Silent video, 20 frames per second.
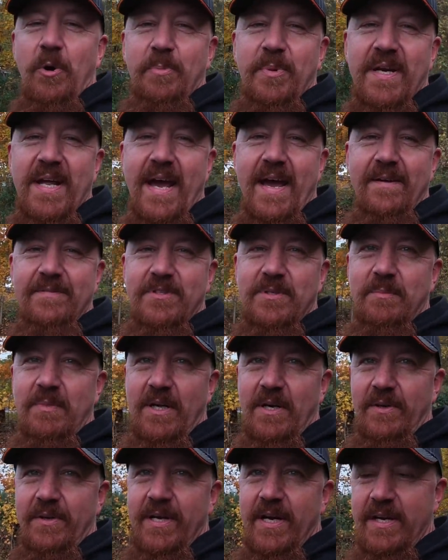hoping to have some
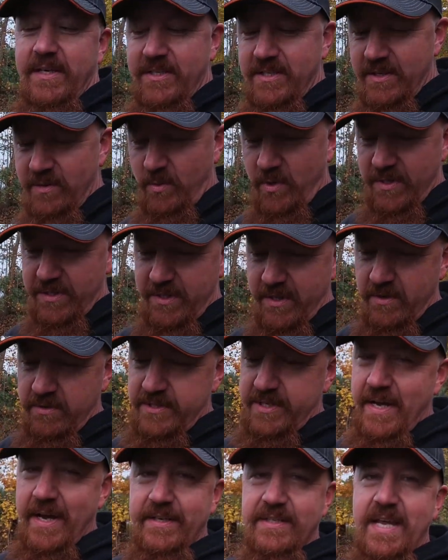little ducks, and once
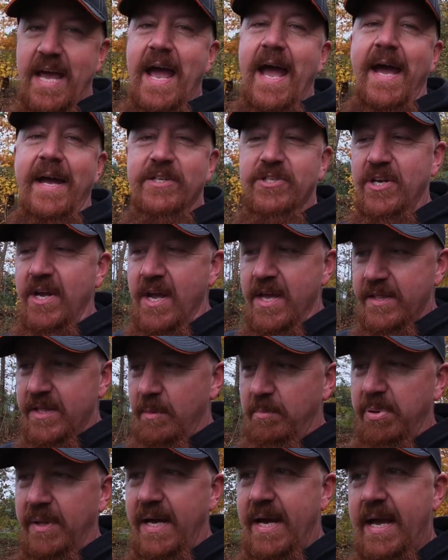those ducks hatch,
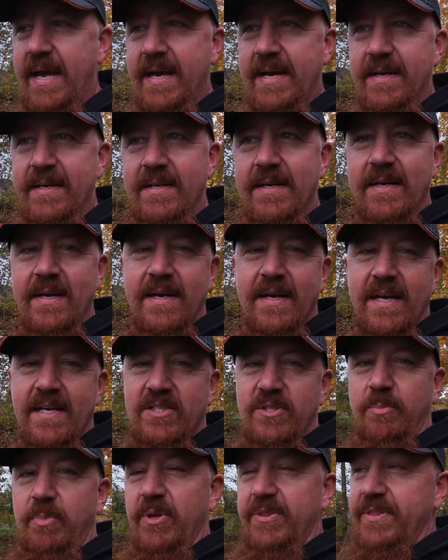the plan
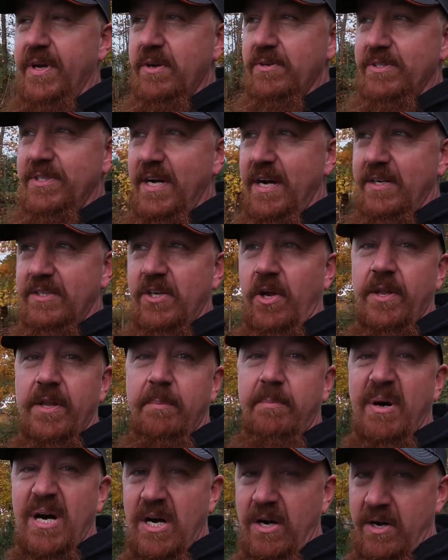is to put those ducks on
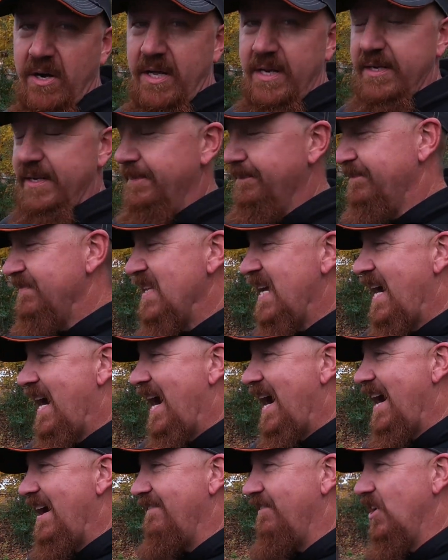the pond.
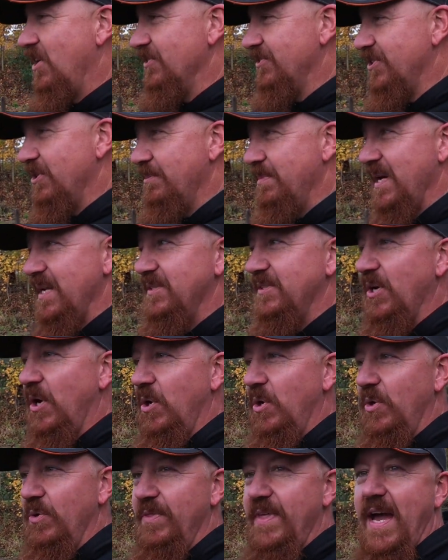I have also been
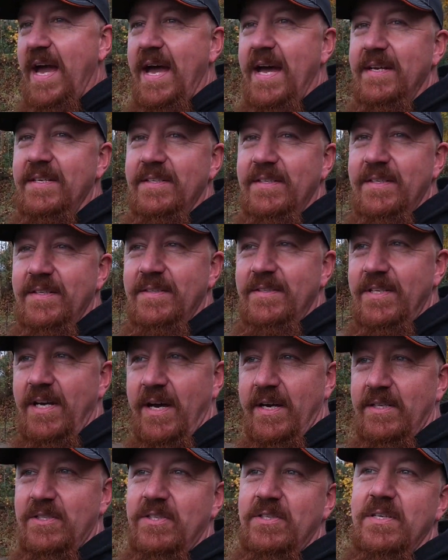told that
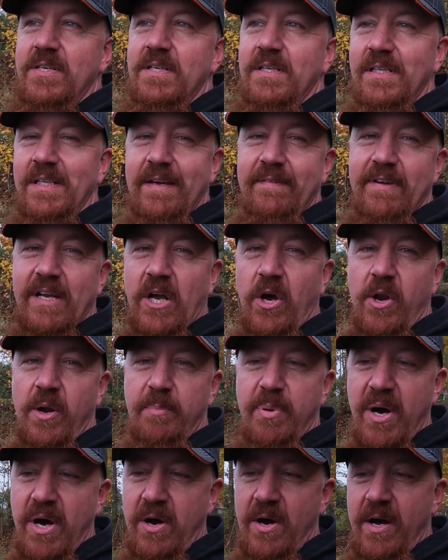ducks living on
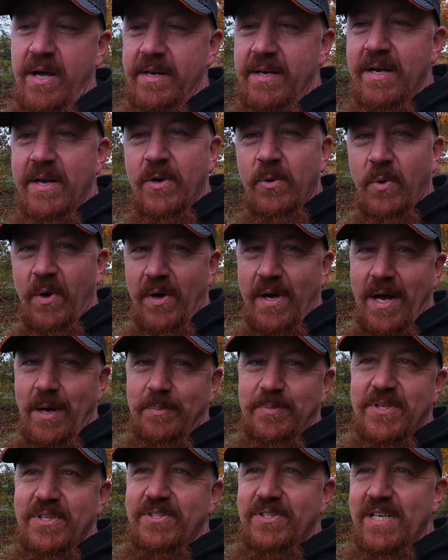a pond will
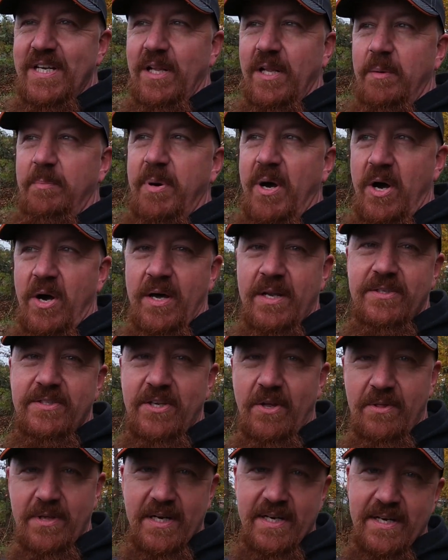help to seal a pond
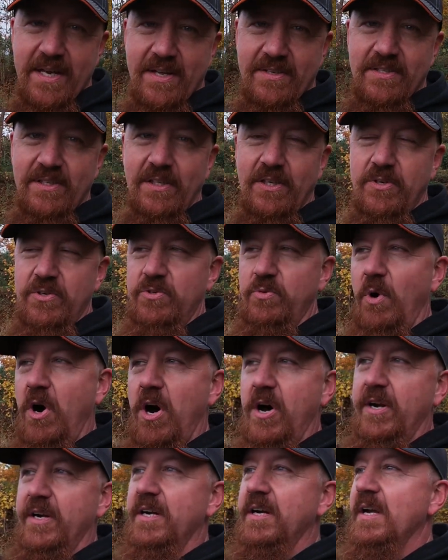so that it doesn't lose
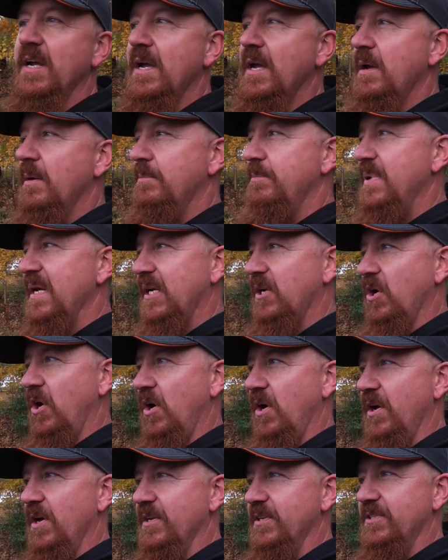water
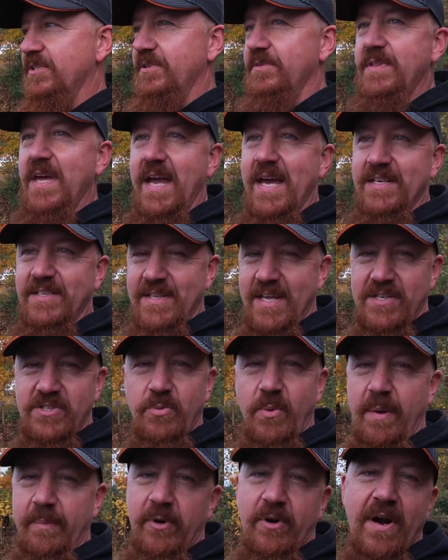because as they
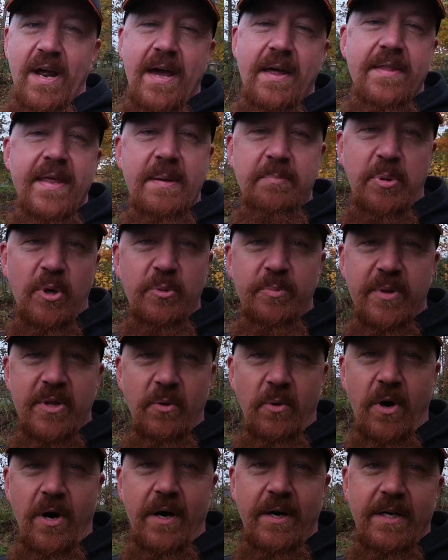swim around, they poop in
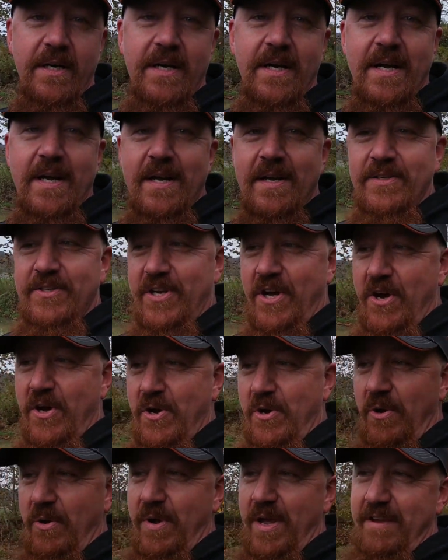the water.
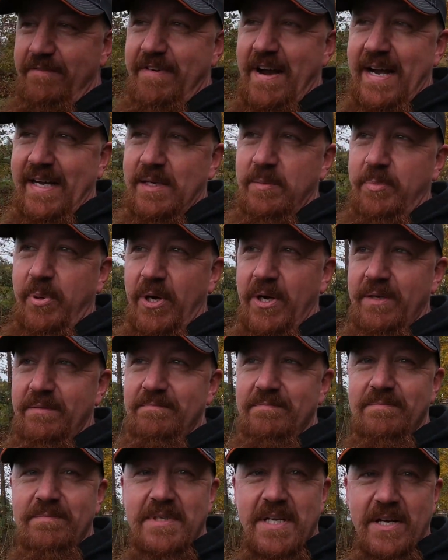So if I can put
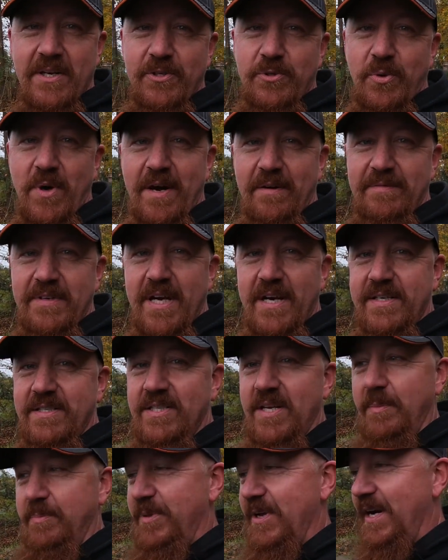10 or 12
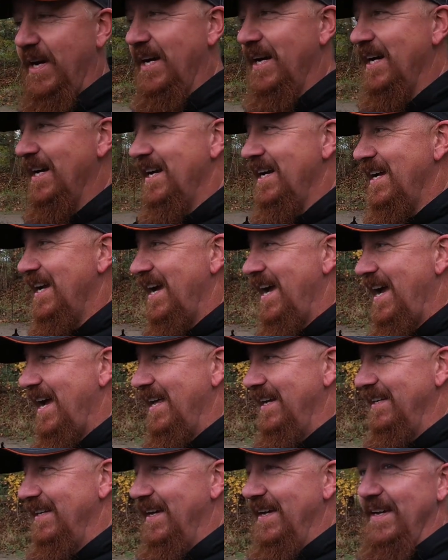ducks up there
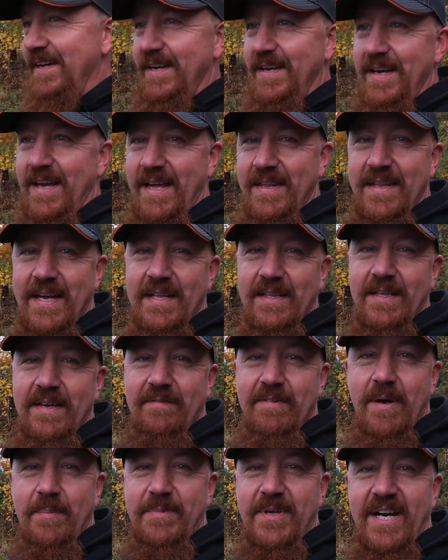and, uh, and they
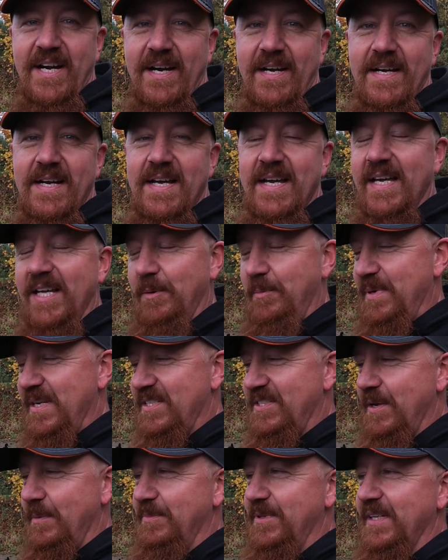live up there, it'll
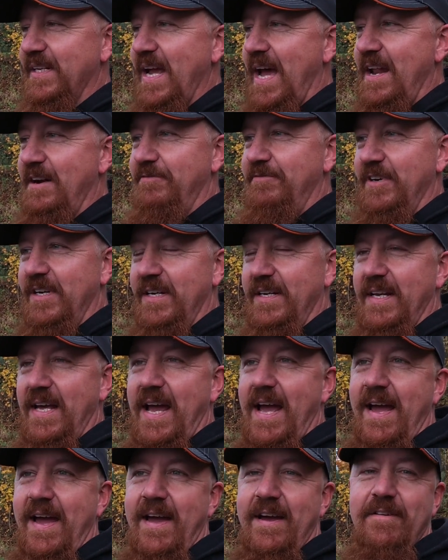be something kind of fun to
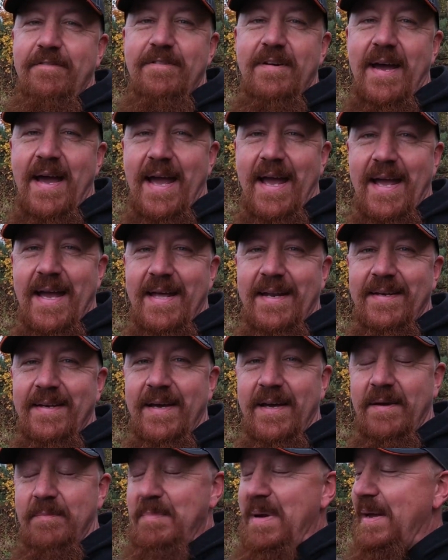have
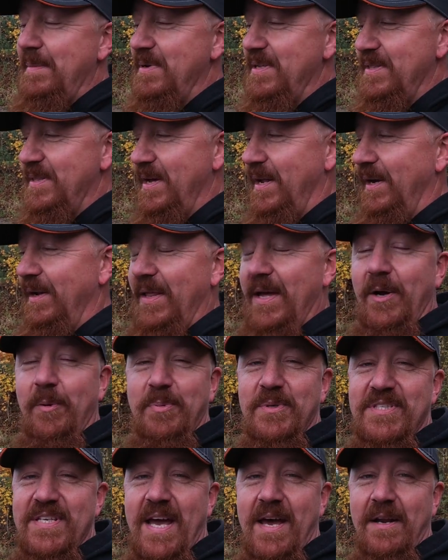and uh, maybe that'll
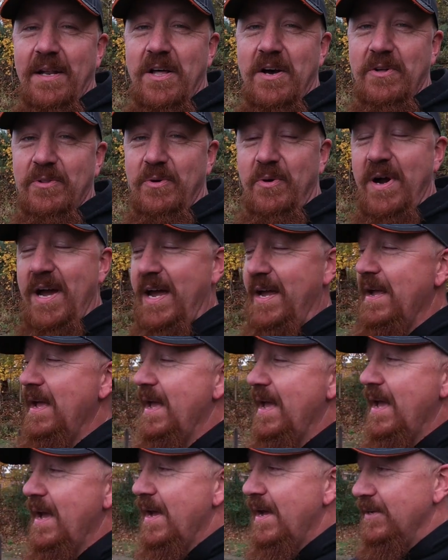help us out along the way.
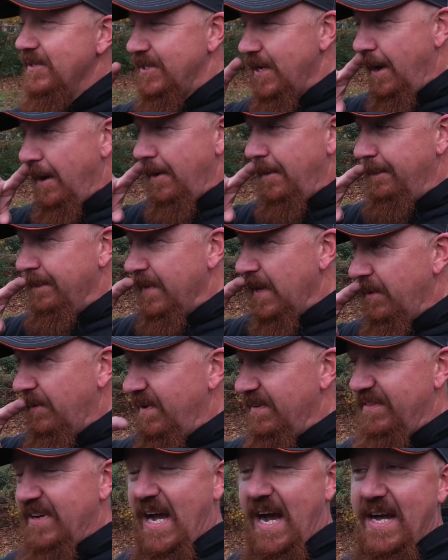So
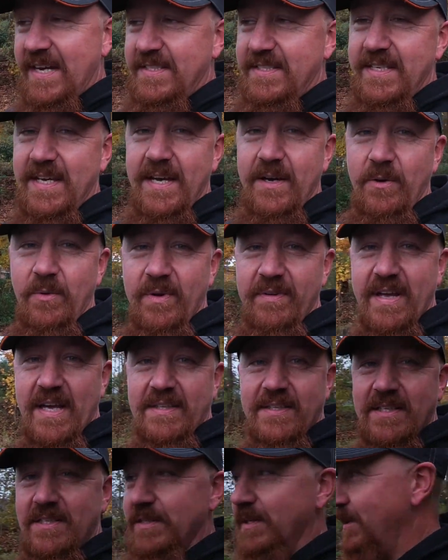we've got, uh, we
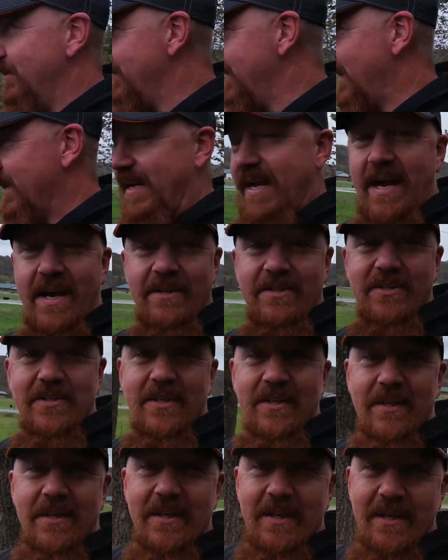got this little duck house